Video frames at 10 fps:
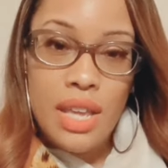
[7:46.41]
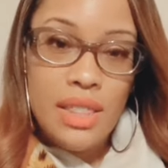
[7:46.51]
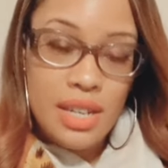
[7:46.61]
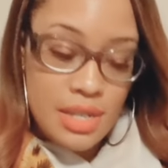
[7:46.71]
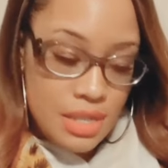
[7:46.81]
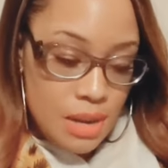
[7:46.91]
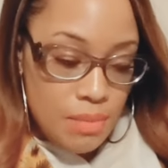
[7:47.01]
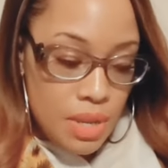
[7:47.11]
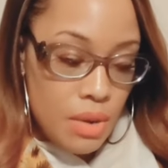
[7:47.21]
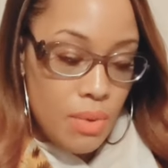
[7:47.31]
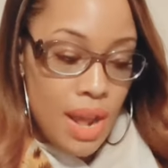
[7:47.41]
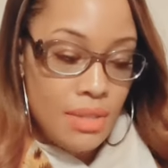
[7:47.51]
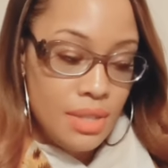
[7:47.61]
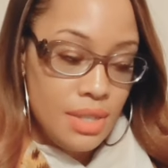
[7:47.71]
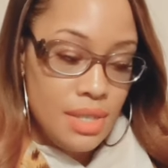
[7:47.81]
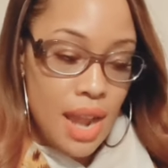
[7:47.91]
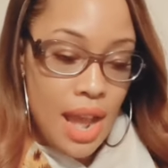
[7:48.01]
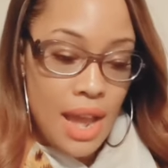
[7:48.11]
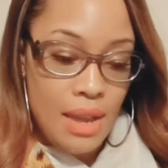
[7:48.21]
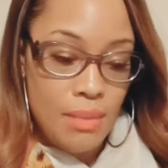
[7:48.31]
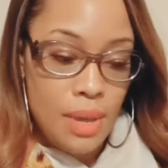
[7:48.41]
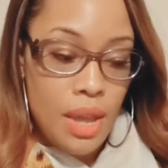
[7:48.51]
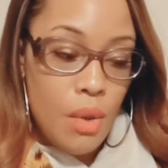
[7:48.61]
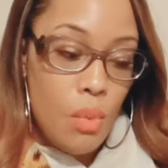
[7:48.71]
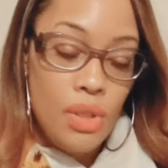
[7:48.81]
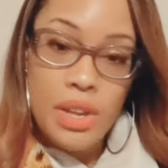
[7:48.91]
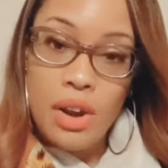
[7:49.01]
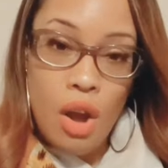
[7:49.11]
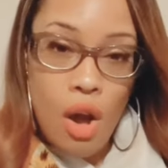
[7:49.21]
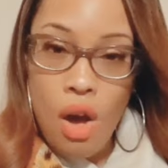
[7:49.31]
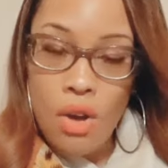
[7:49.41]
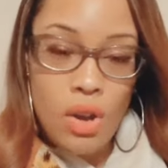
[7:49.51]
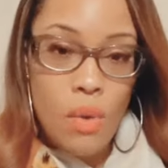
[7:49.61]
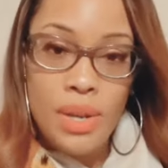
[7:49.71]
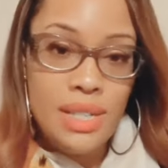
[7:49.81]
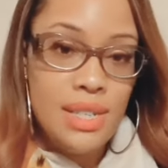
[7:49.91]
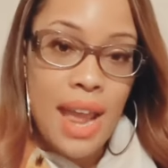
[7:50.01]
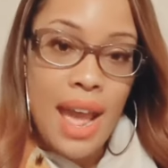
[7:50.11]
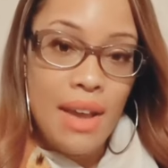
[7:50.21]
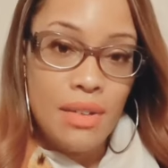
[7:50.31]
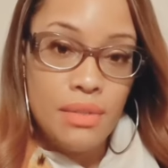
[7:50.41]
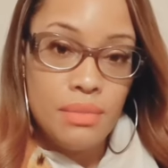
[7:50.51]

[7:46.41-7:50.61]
There's something around this time where they're all going down.